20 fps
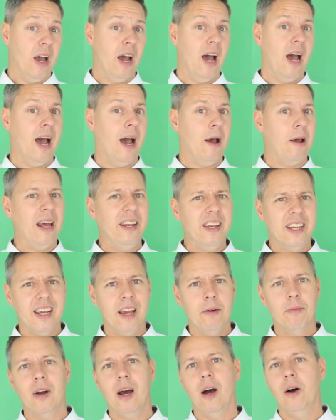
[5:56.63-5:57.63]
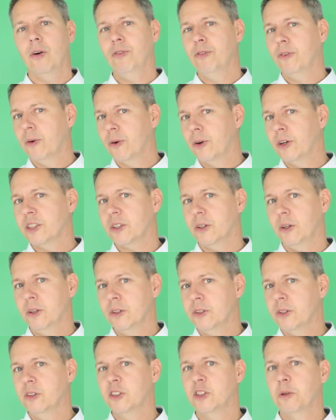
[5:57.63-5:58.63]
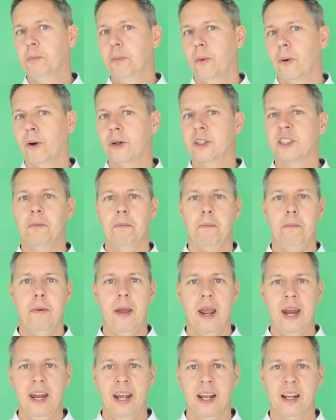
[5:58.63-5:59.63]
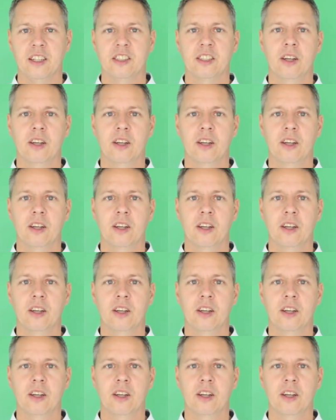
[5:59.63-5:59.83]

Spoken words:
And the camera of course also supports binning.